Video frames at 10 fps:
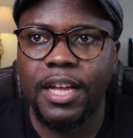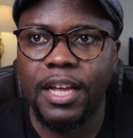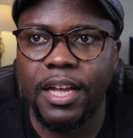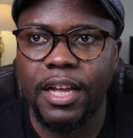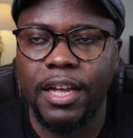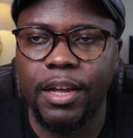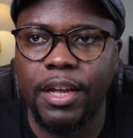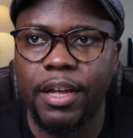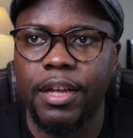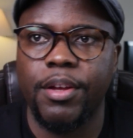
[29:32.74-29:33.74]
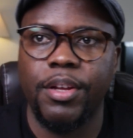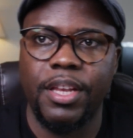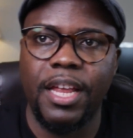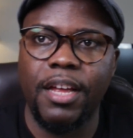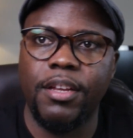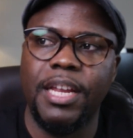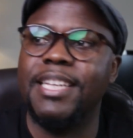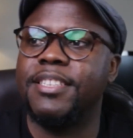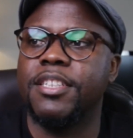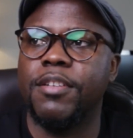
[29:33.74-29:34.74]
in the United
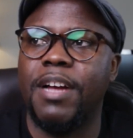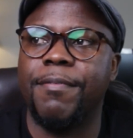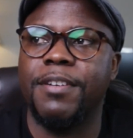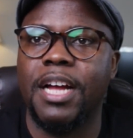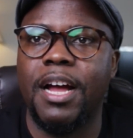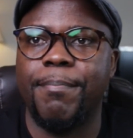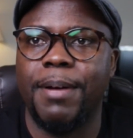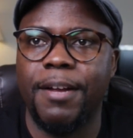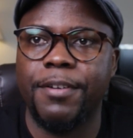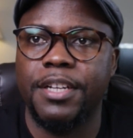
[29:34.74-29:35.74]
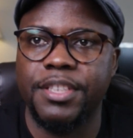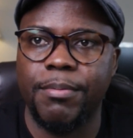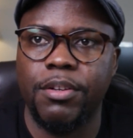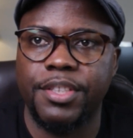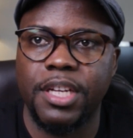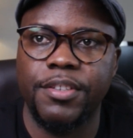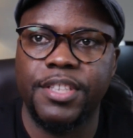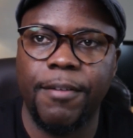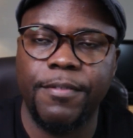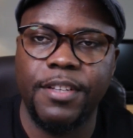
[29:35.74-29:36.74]
States of Africa, Pan-Africanism and all this kind of
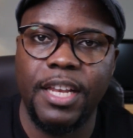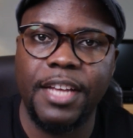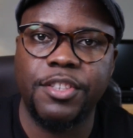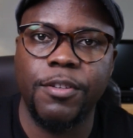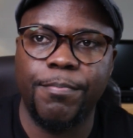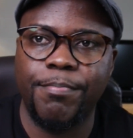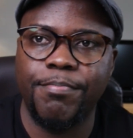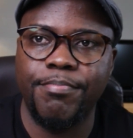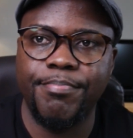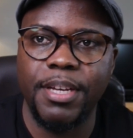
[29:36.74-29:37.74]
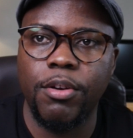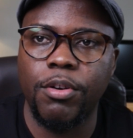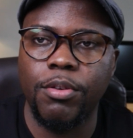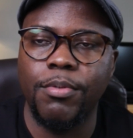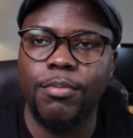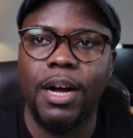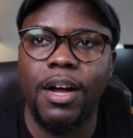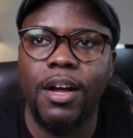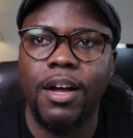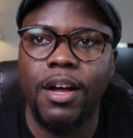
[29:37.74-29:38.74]
stuff, the likes of Pierre Lumumba,
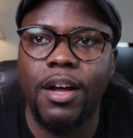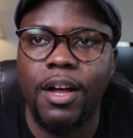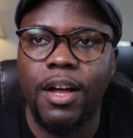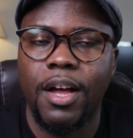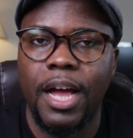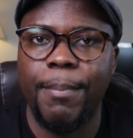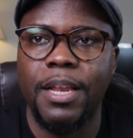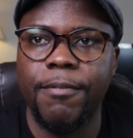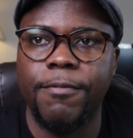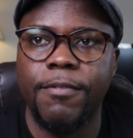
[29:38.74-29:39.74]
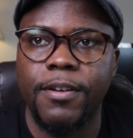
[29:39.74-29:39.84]
I believe